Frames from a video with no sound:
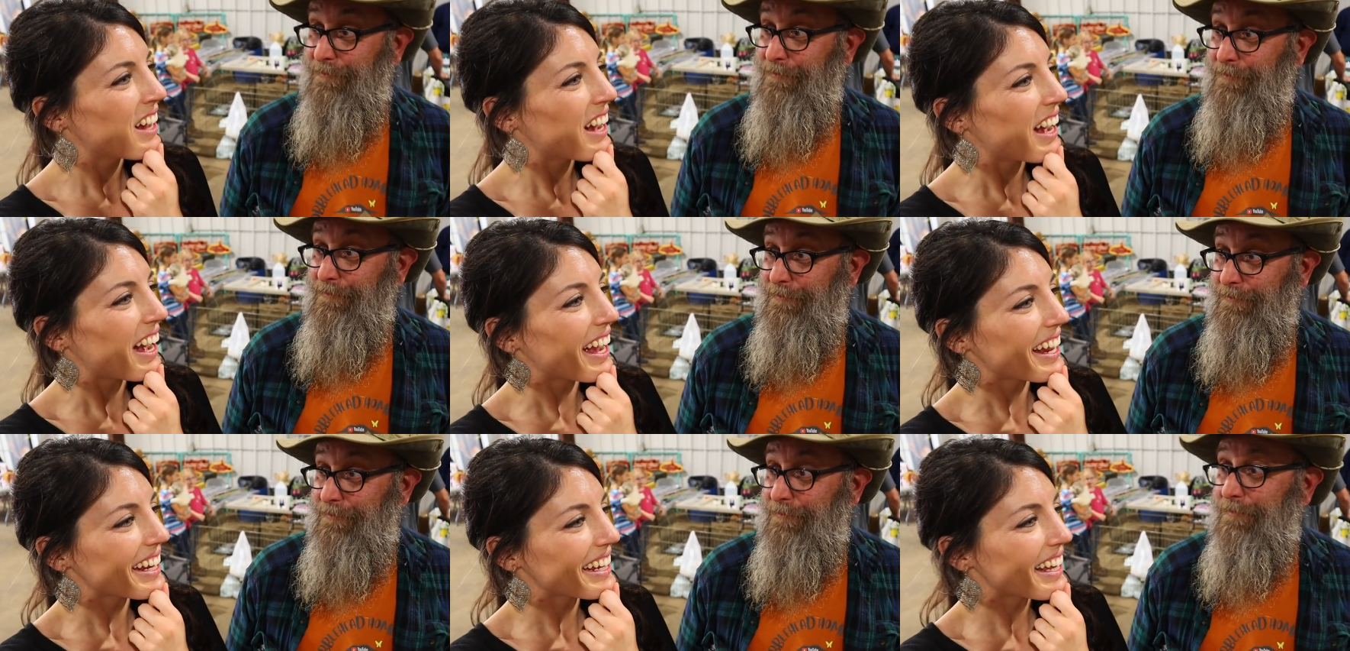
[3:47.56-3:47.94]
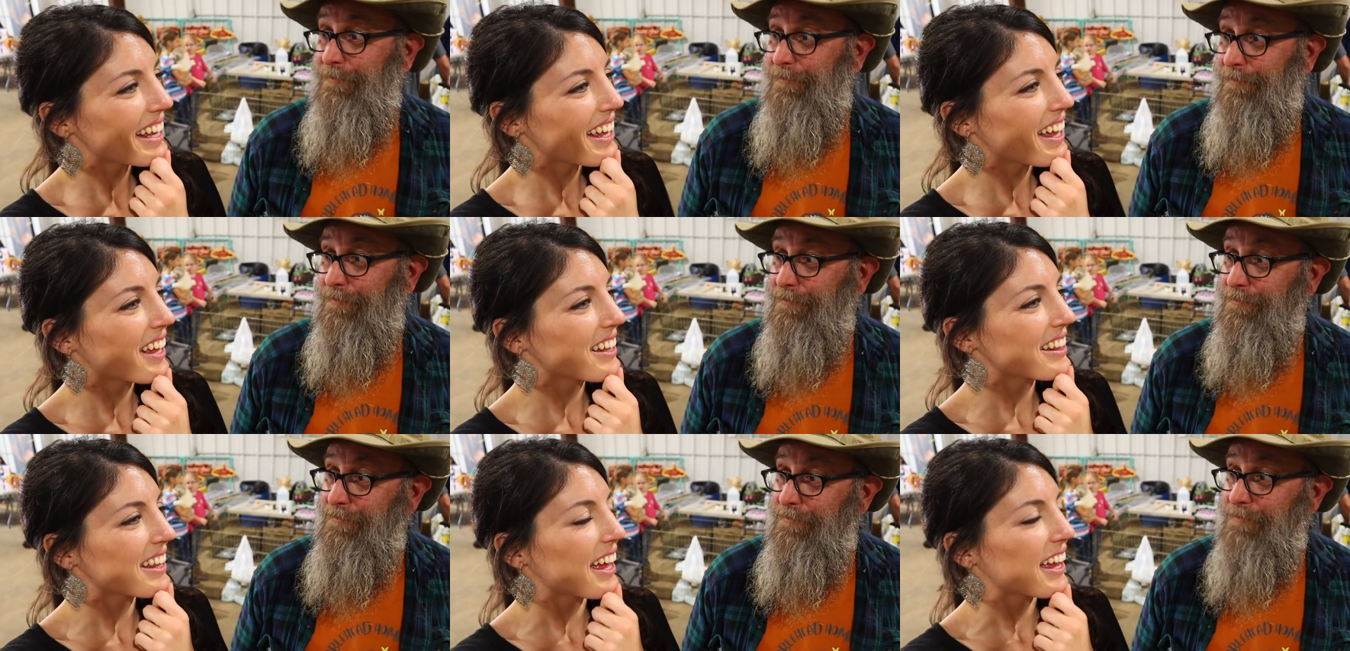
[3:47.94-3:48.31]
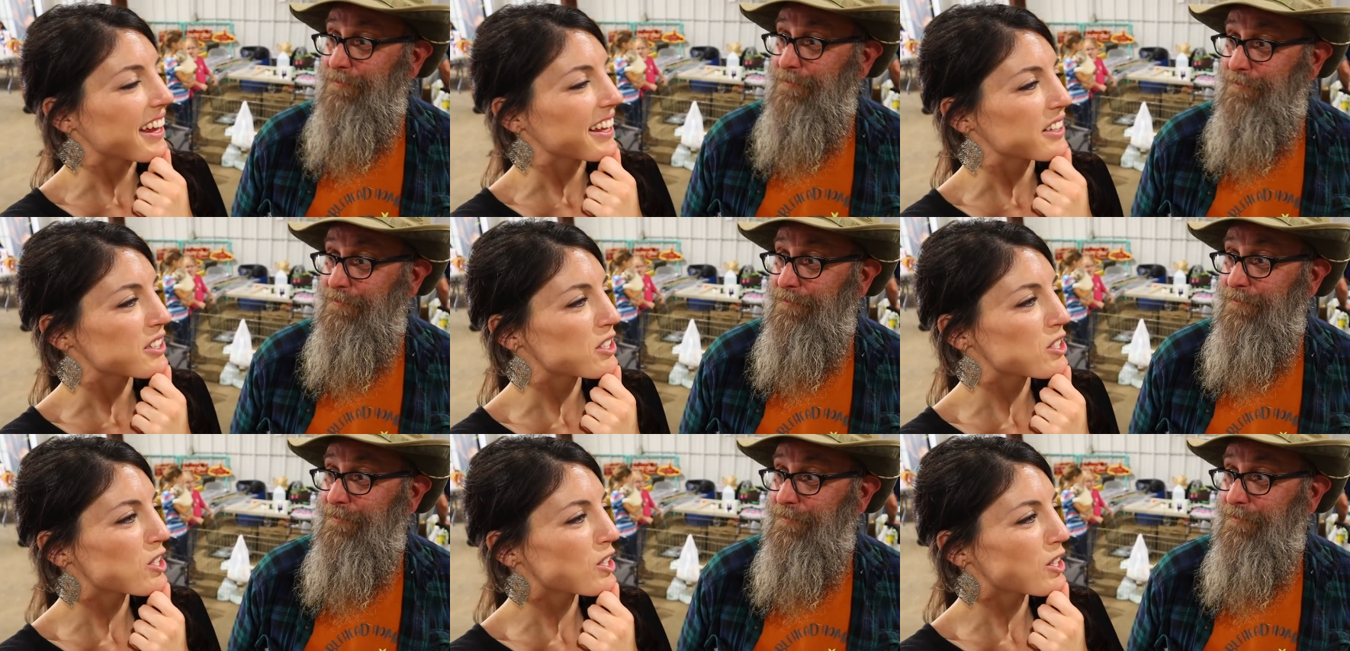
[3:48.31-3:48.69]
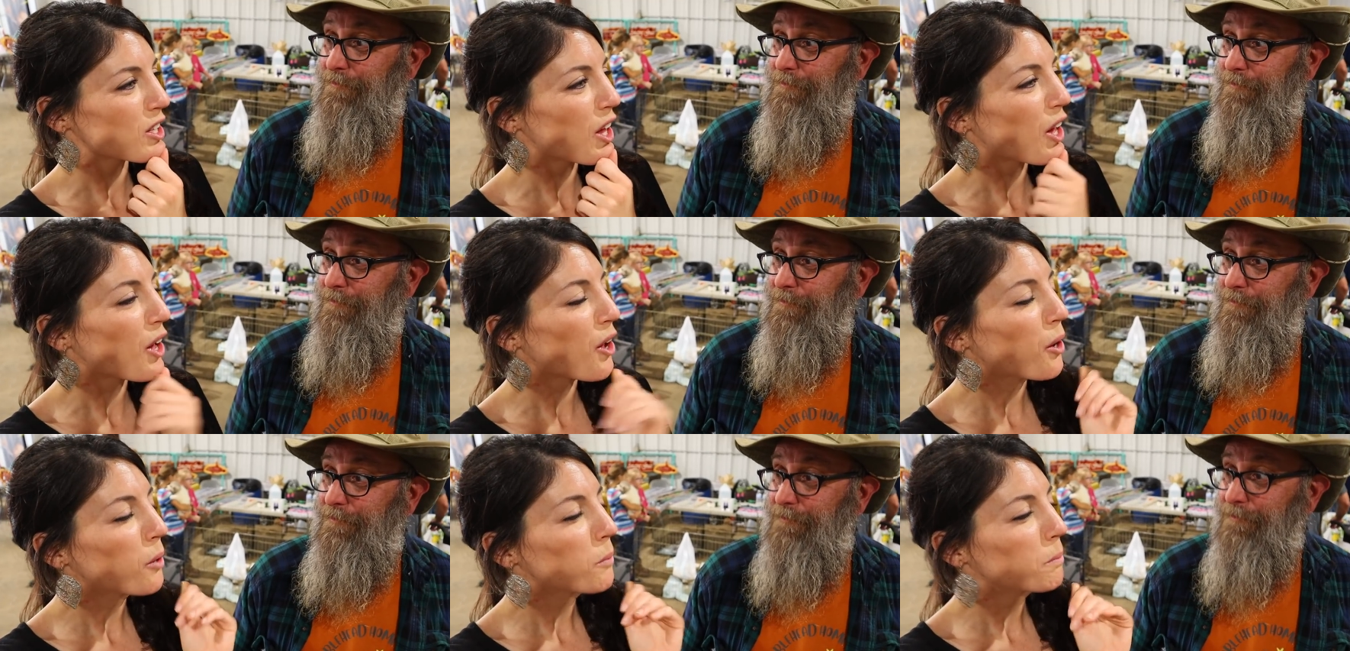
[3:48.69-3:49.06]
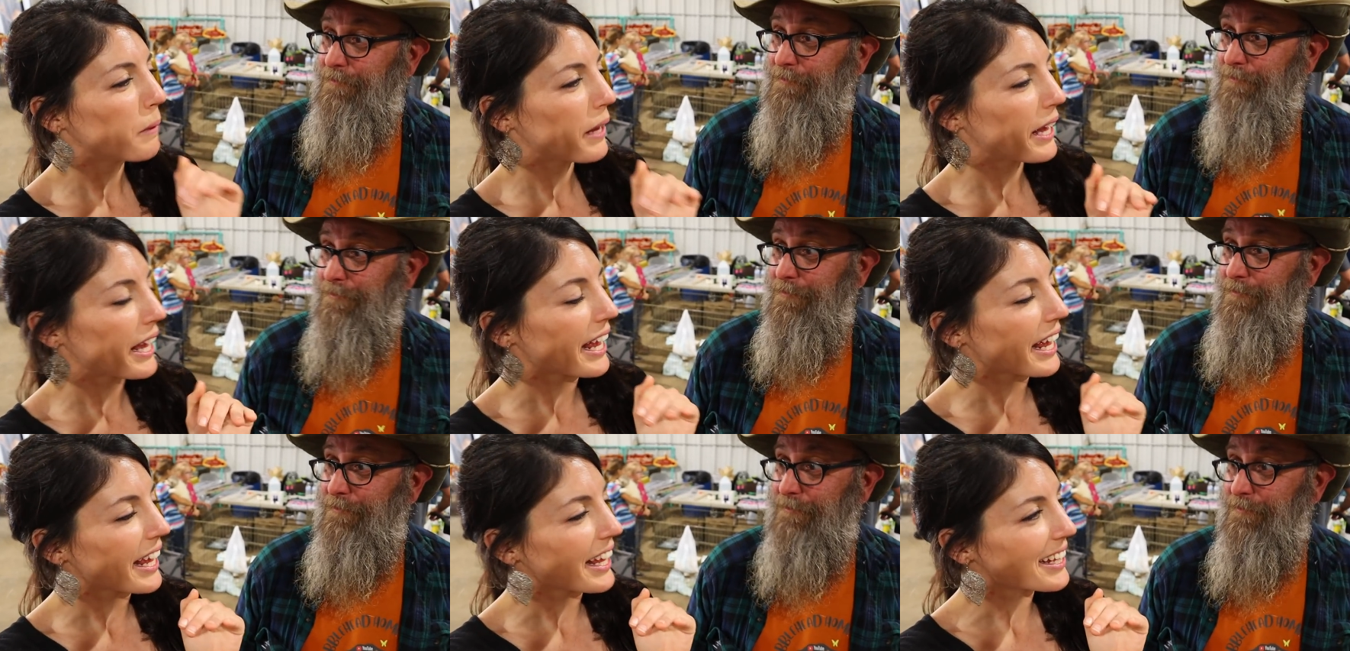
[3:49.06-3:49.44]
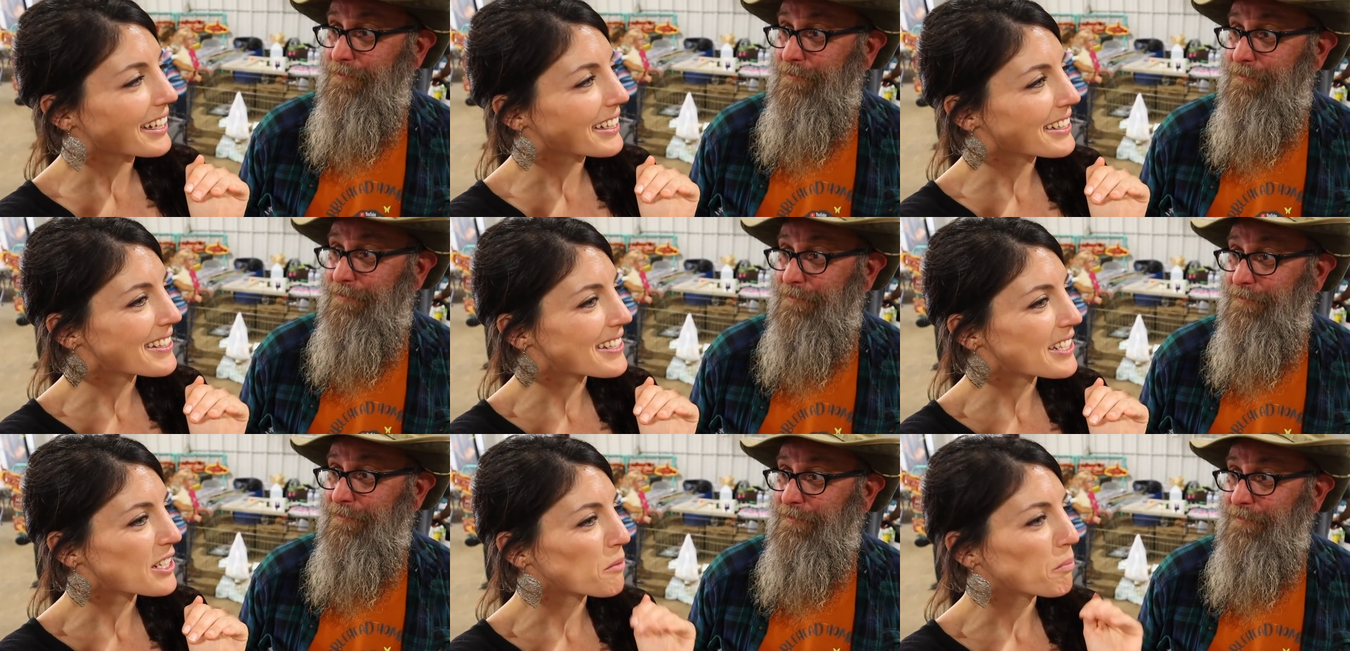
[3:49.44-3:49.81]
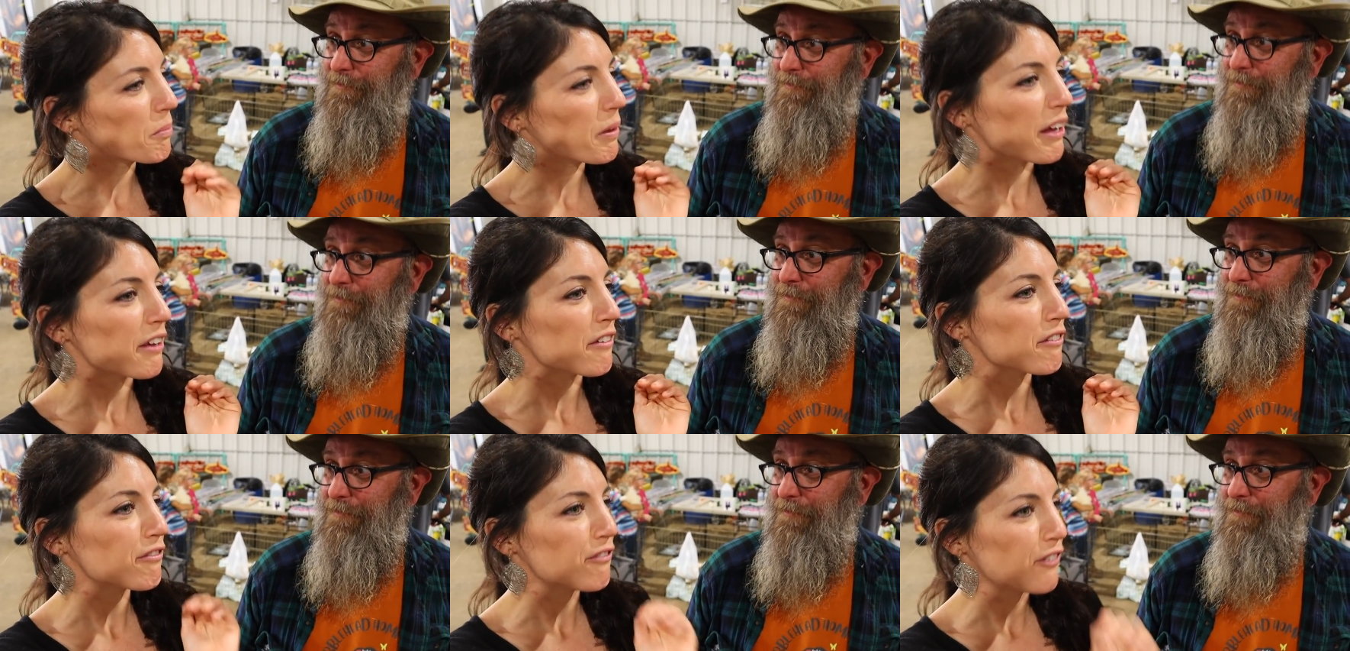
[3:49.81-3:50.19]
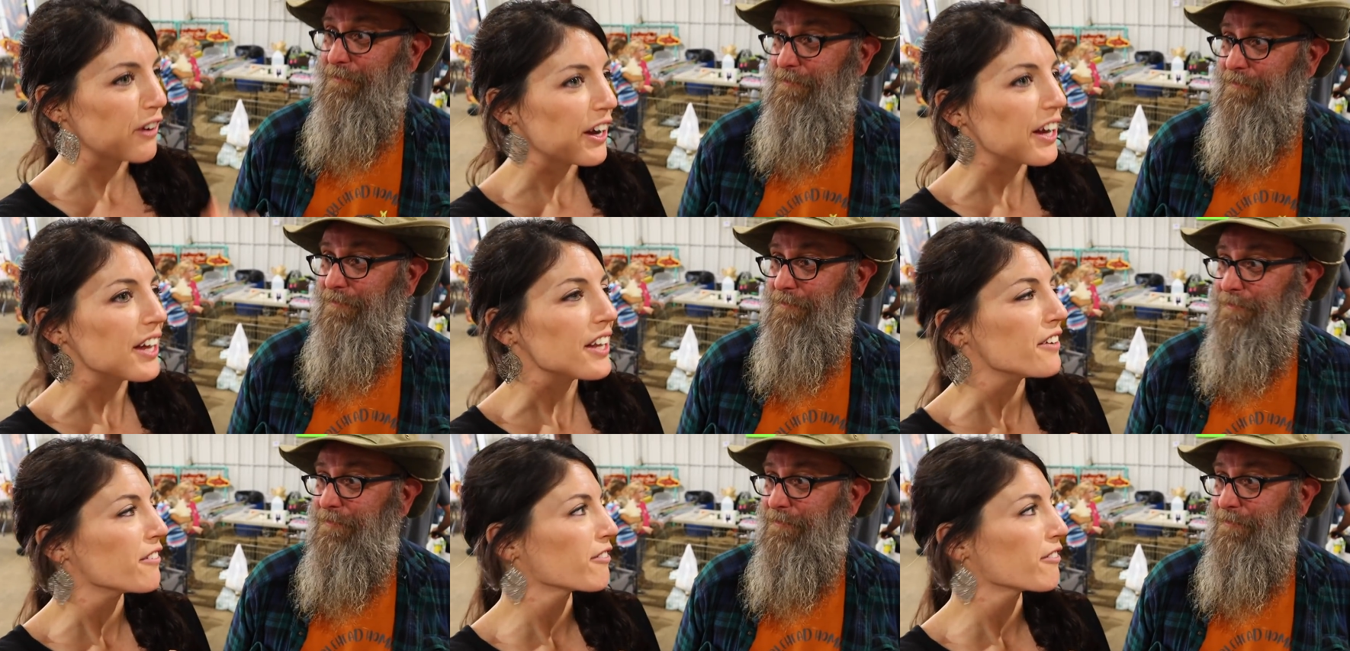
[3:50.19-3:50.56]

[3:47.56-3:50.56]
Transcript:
Speaker 1: I get like slow-paced but fun